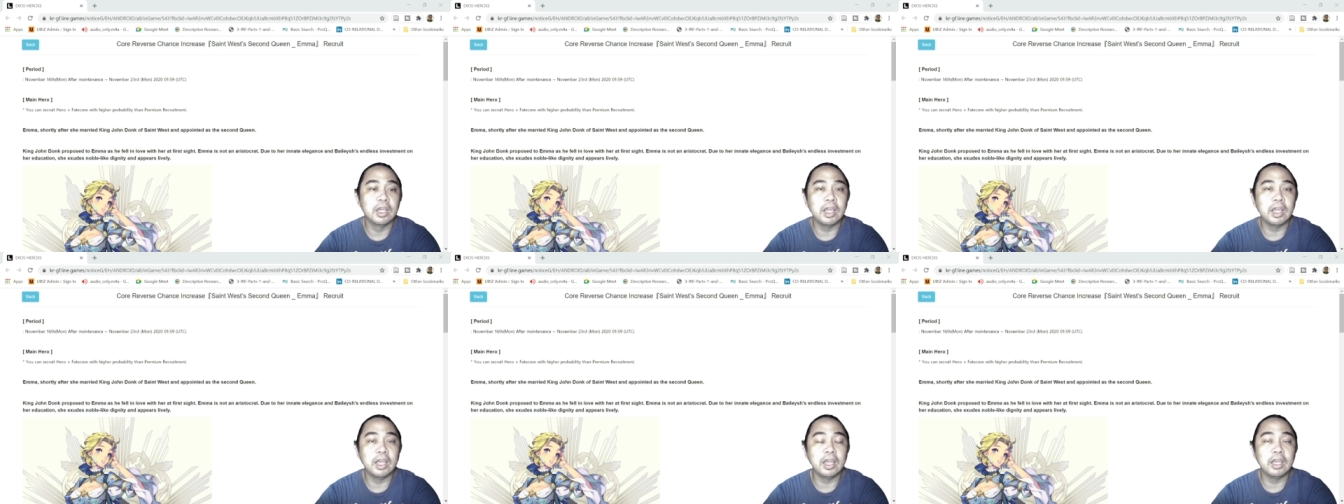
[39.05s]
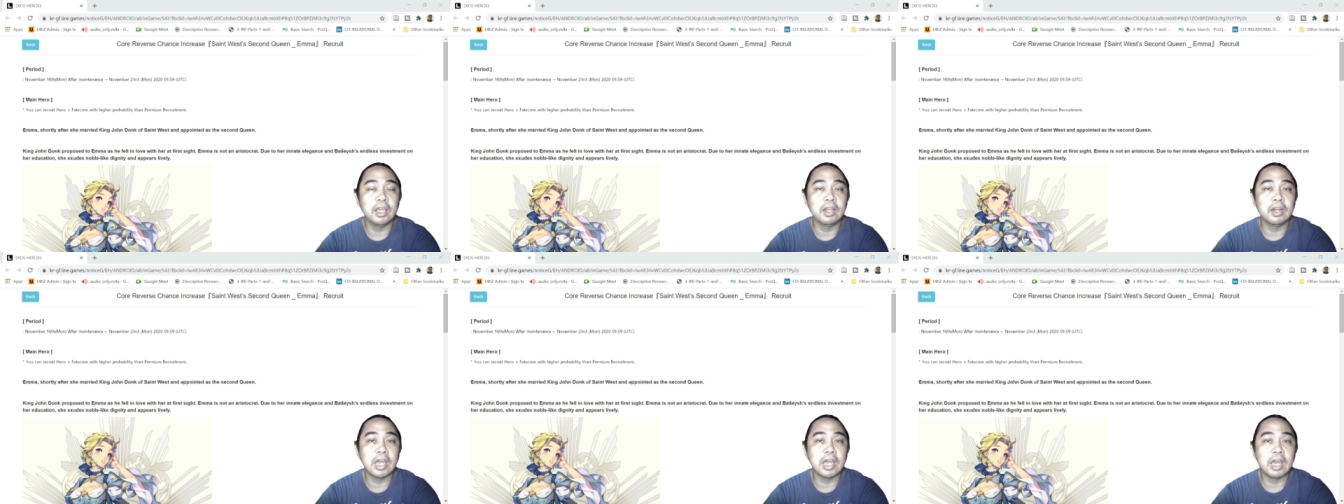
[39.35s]

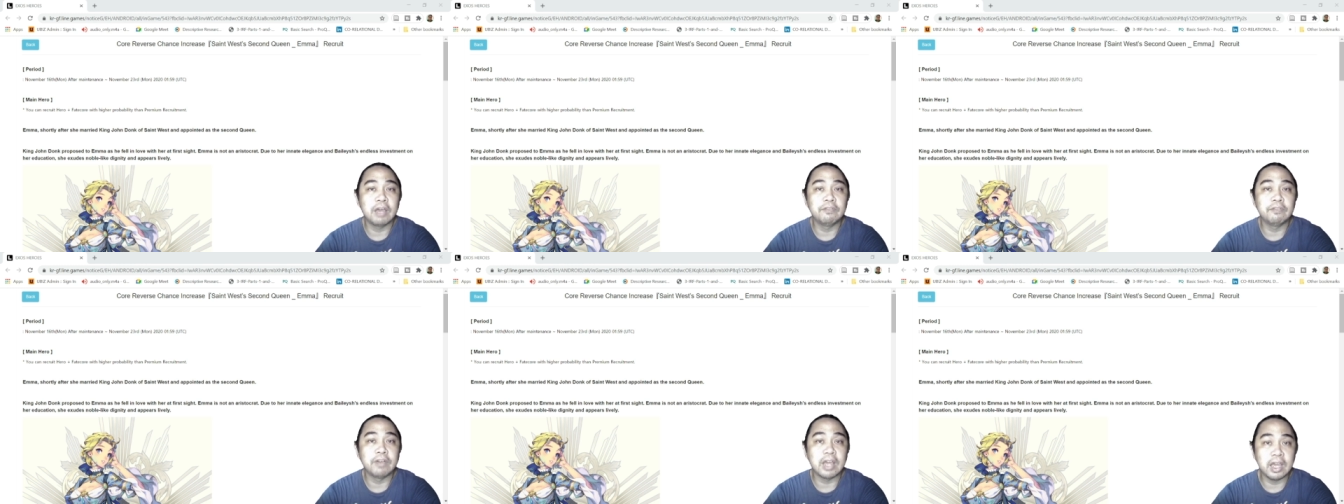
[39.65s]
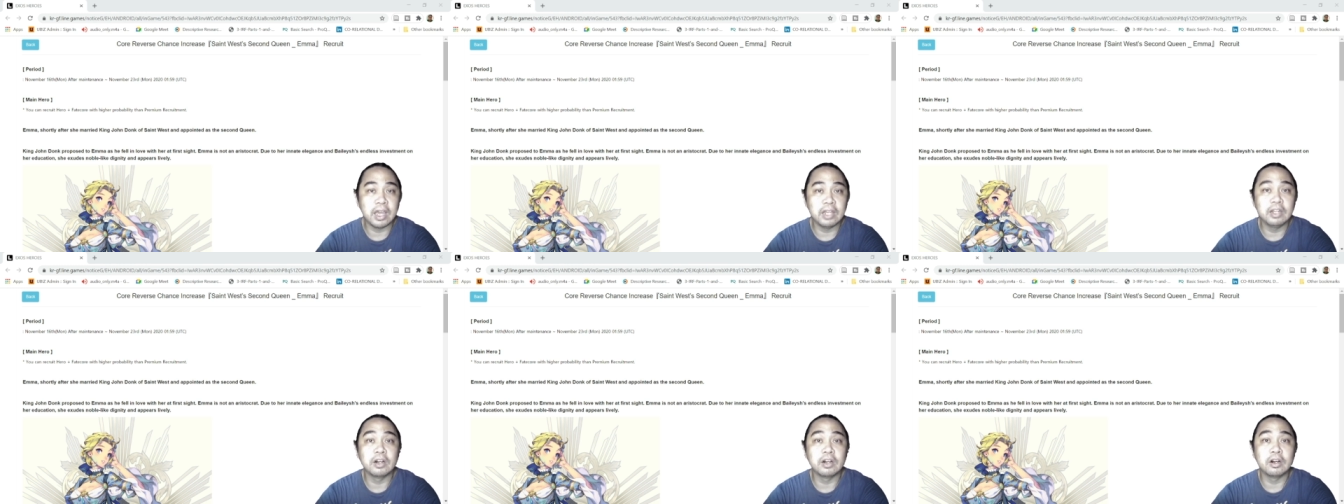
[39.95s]
and have
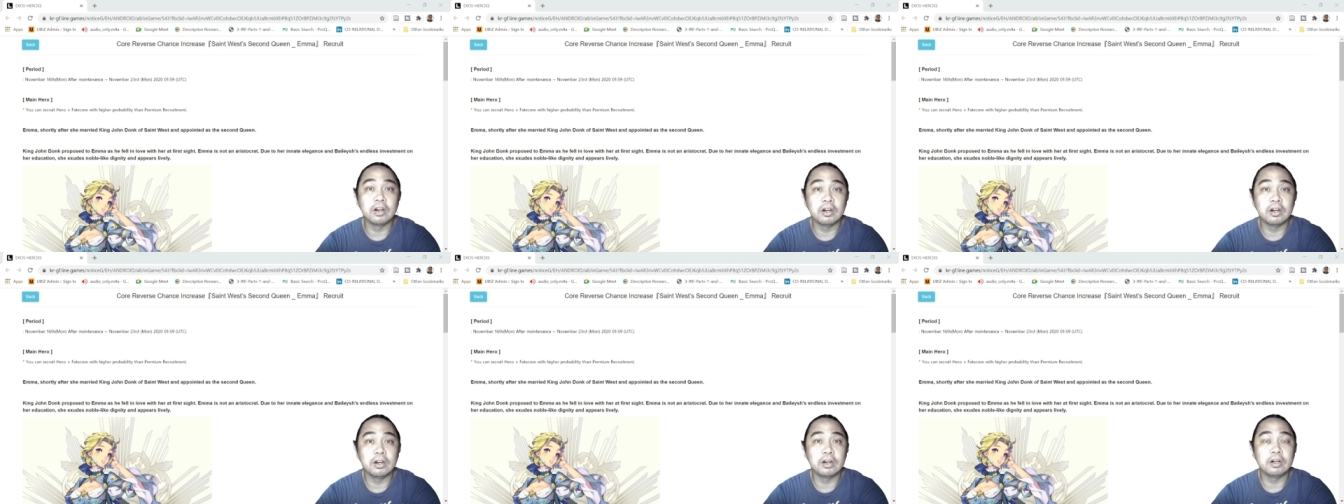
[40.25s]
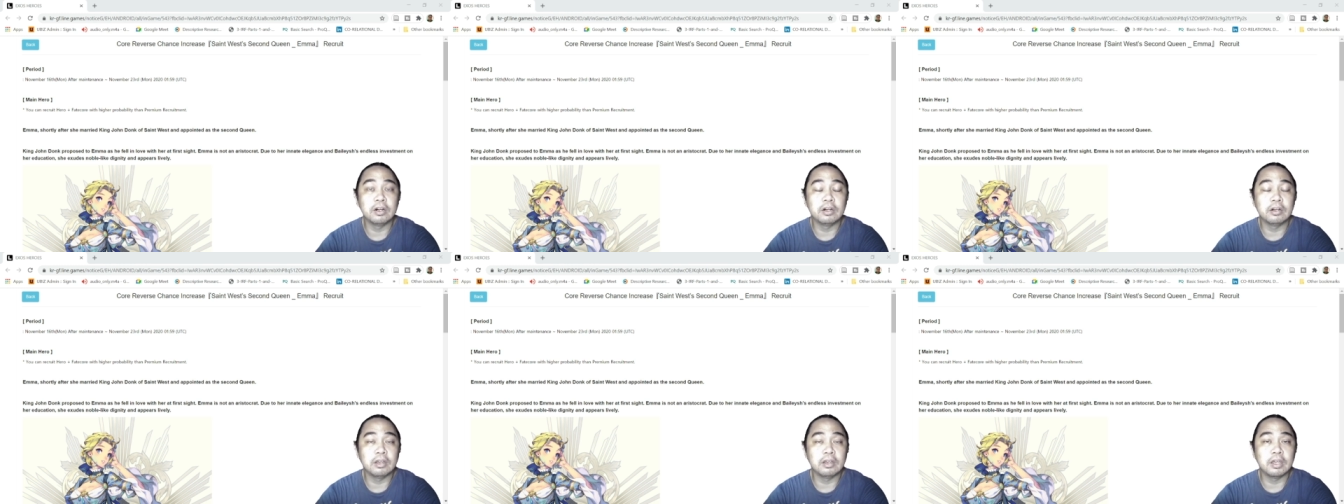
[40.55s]
had
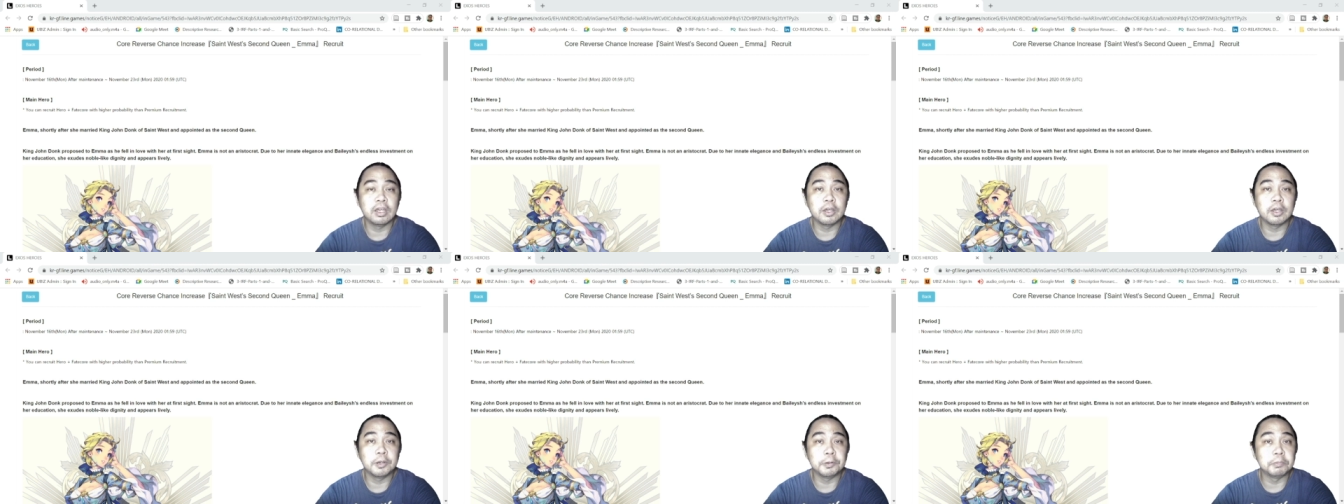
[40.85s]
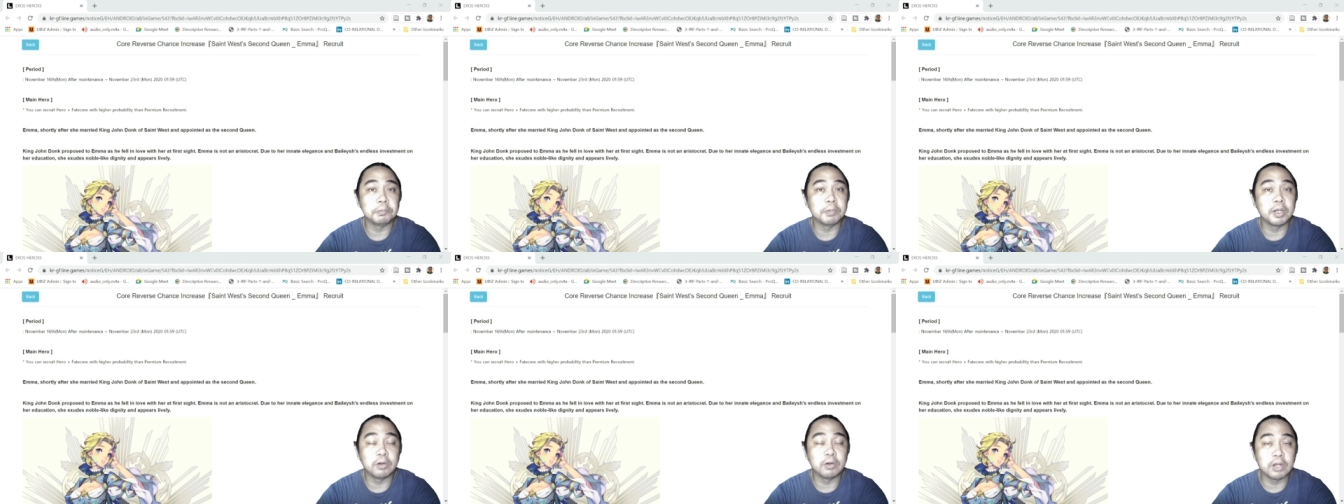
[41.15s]
her uh,
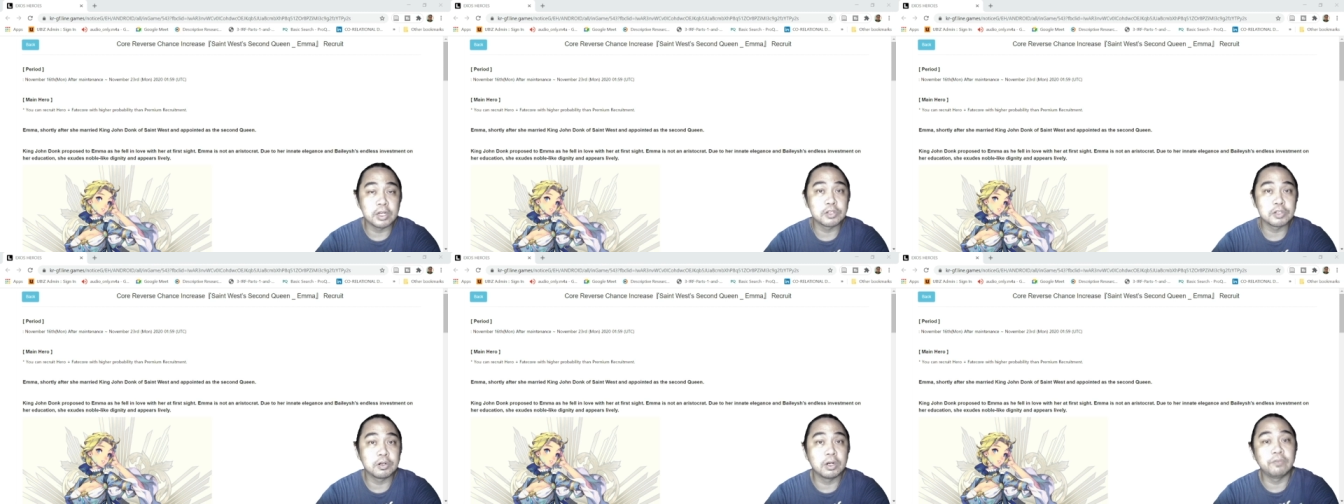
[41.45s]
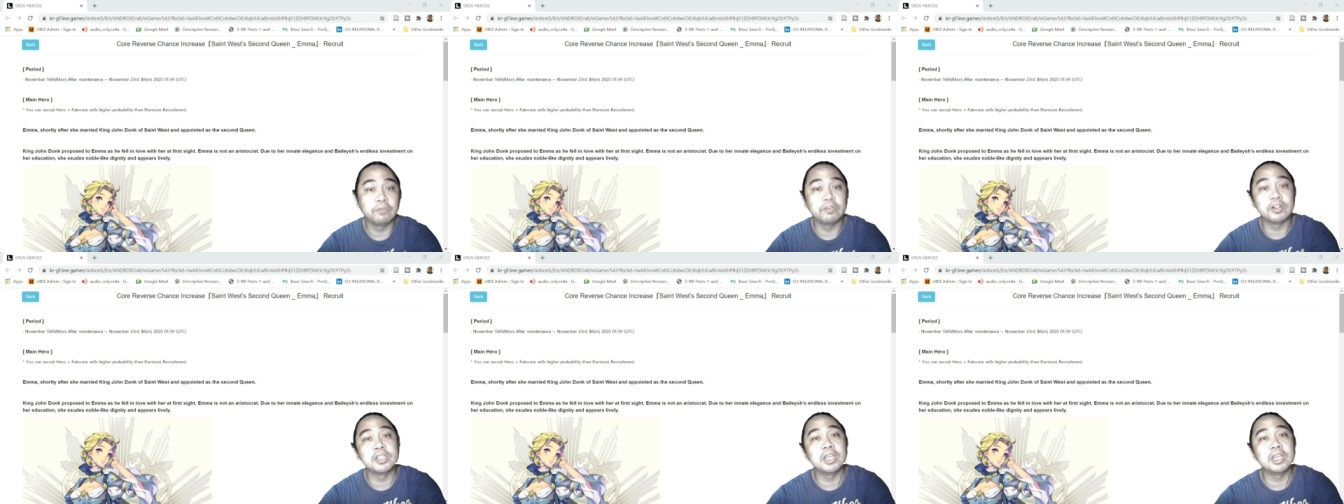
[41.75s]
in my roster
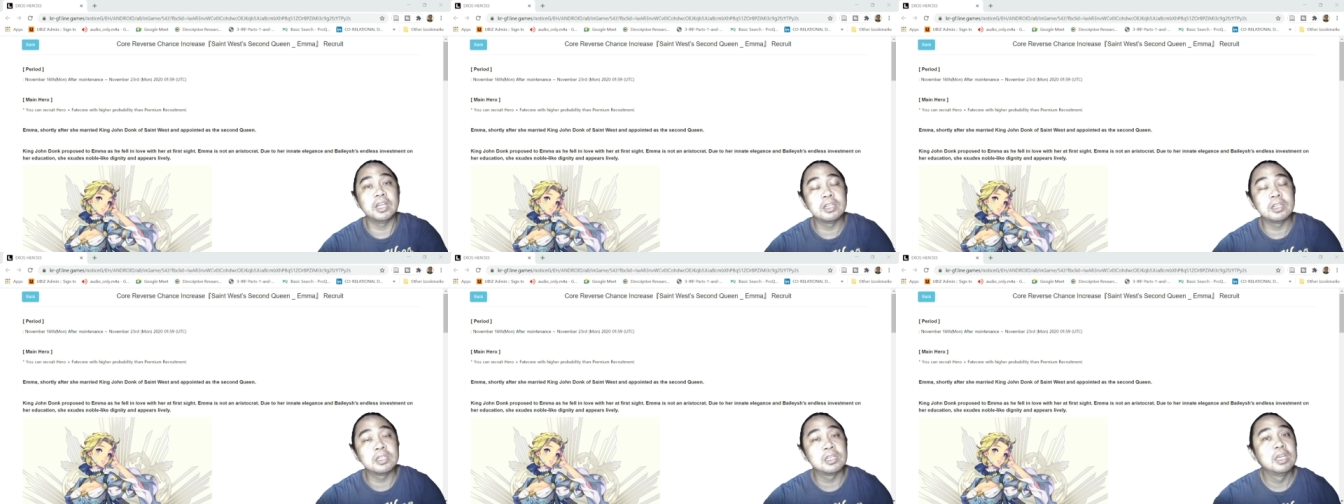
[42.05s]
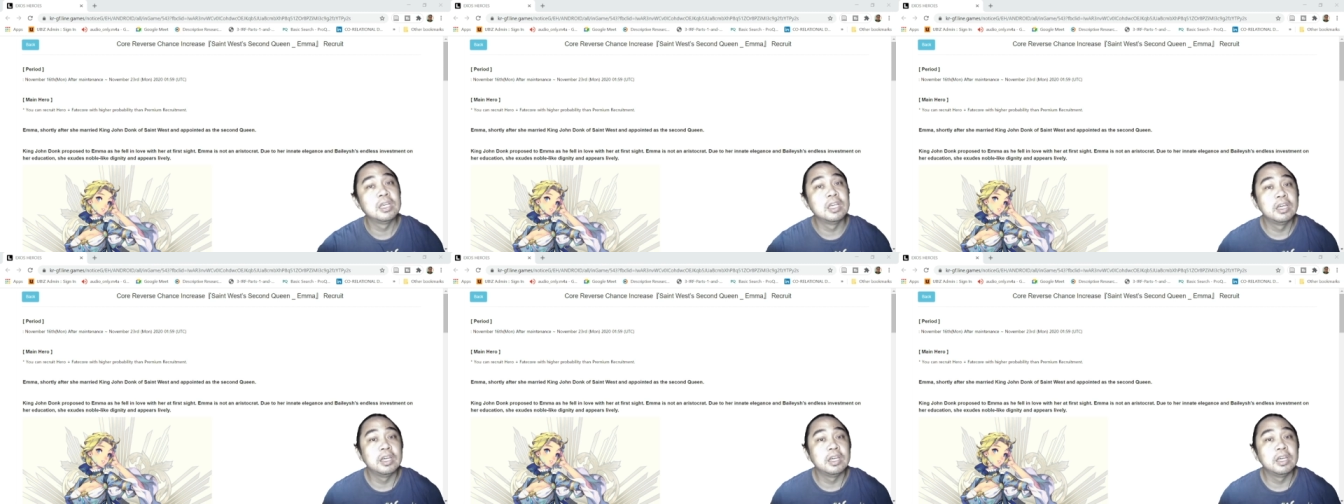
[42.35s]
ever since.